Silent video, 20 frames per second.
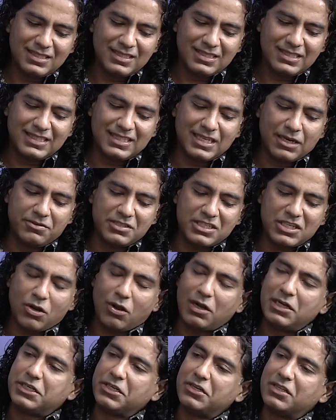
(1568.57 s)
Service
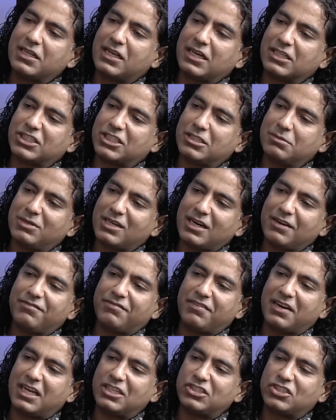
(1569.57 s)
loyalty to the customer and
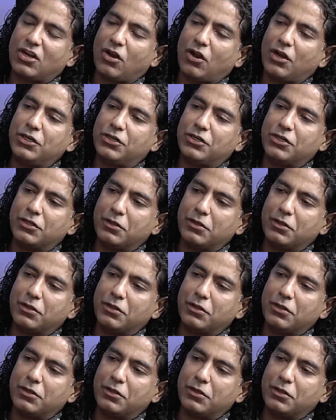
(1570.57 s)
financial loyalty